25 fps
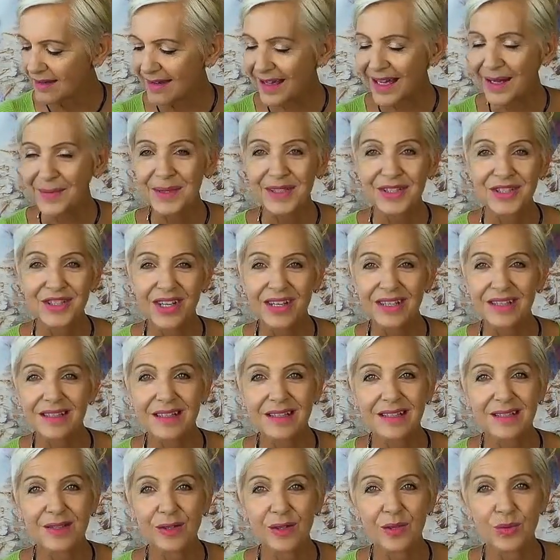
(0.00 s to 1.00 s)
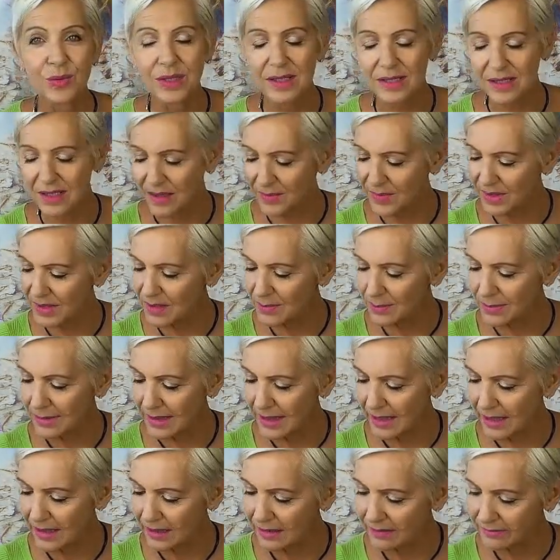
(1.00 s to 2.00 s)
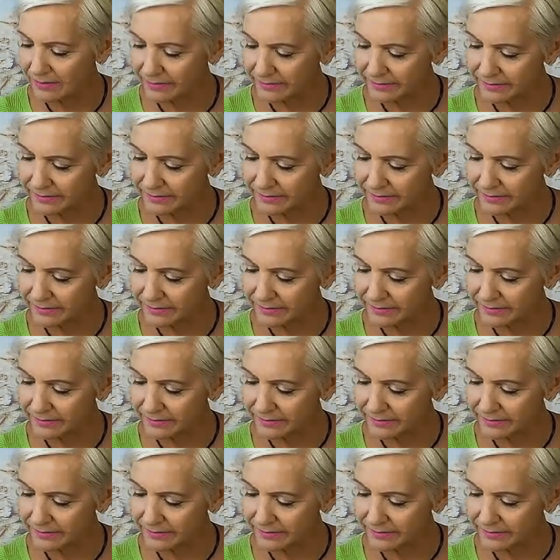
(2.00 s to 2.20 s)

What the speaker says: Karmic justice will always come into play.